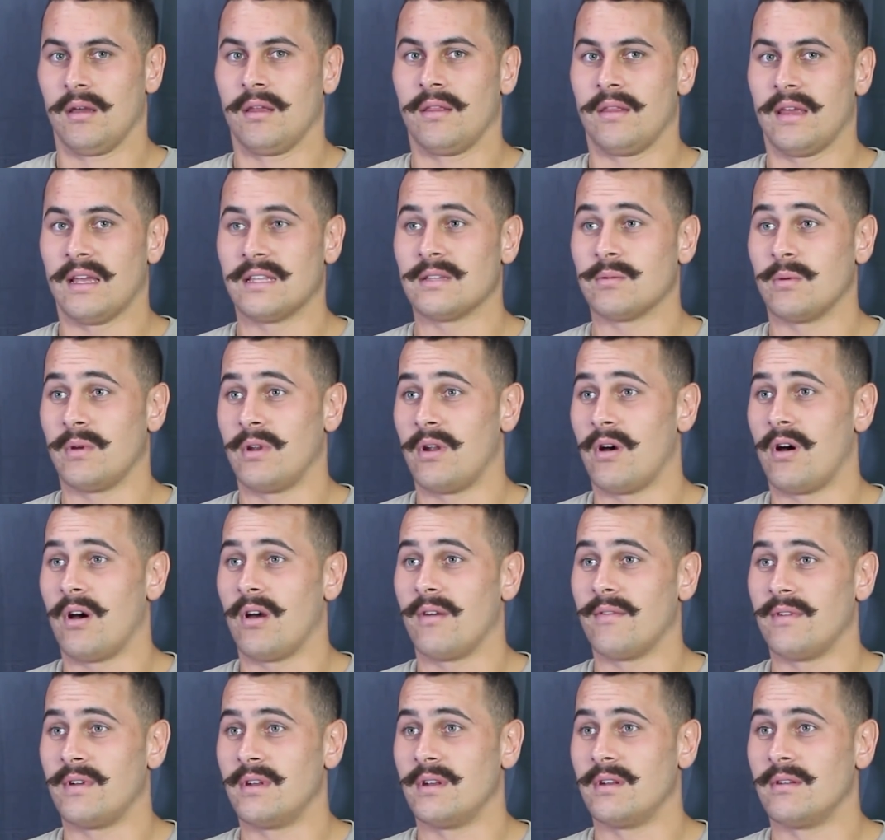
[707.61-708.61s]
that's when
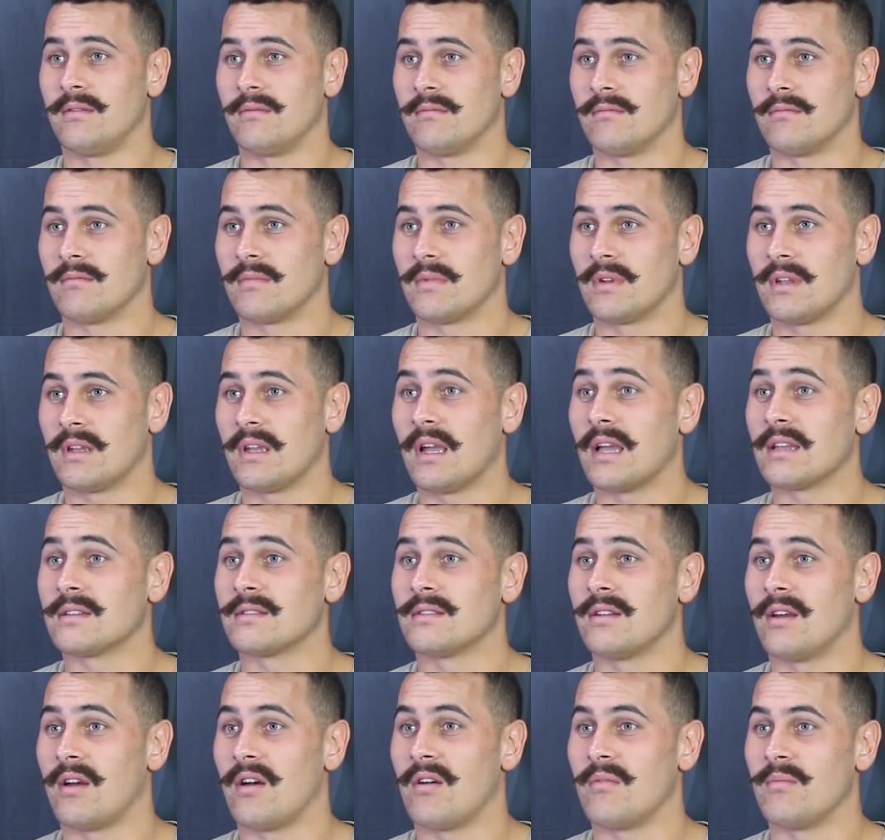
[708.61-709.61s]
Ivan and Gus
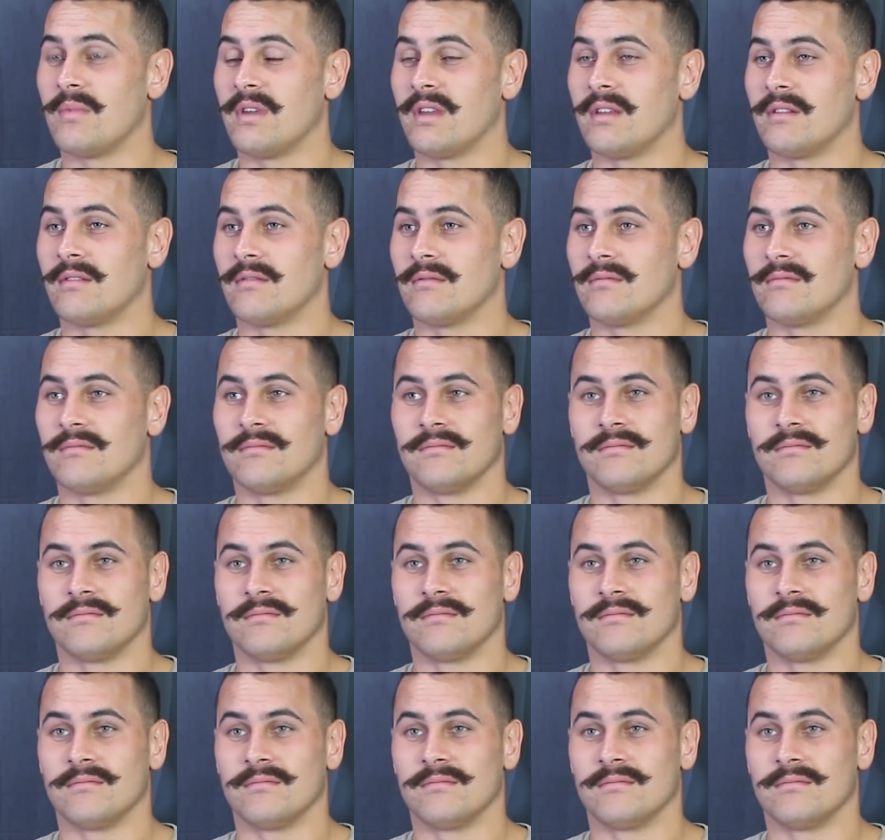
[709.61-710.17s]
told me, and